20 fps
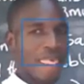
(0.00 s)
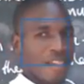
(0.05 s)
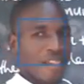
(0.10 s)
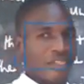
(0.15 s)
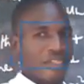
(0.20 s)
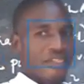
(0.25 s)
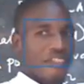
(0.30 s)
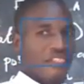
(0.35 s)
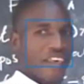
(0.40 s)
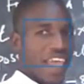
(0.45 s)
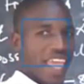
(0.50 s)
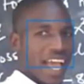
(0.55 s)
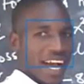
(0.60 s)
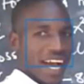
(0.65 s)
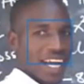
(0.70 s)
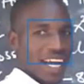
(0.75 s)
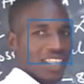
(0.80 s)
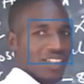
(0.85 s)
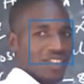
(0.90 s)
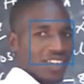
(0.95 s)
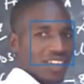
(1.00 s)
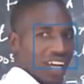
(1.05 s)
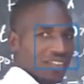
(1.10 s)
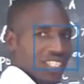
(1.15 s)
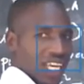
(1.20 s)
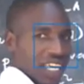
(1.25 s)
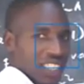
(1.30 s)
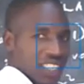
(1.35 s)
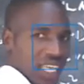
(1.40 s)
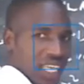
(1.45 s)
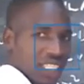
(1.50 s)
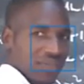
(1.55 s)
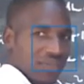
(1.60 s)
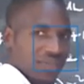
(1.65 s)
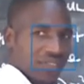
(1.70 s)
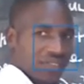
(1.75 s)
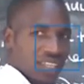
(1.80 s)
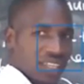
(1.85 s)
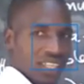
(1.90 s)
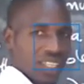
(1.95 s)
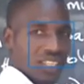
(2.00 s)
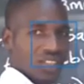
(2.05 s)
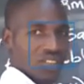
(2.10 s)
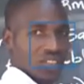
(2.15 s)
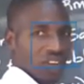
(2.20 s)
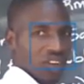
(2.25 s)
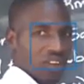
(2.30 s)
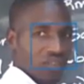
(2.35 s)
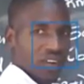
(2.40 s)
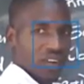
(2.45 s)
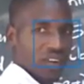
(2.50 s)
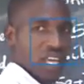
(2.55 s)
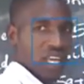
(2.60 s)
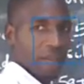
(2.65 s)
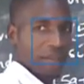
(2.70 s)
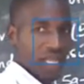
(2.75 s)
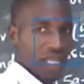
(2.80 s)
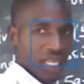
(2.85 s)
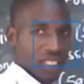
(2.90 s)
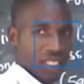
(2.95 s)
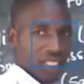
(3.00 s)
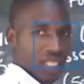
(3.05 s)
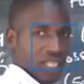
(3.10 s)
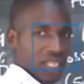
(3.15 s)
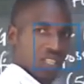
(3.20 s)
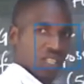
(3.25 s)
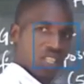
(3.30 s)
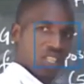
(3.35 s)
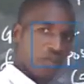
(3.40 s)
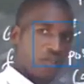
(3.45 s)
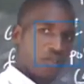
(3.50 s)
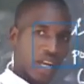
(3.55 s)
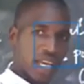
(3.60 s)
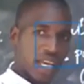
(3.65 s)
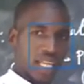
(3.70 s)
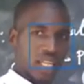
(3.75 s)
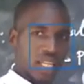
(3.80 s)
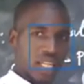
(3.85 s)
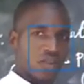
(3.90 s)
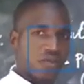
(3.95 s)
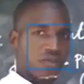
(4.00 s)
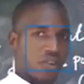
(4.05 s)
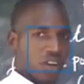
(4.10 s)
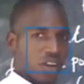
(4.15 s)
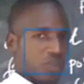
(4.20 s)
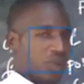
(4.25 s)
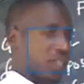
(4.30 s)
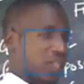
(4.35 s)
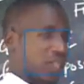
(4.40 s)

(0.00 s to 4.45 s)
There you'll have successfully solved. Please don't forget, for repeated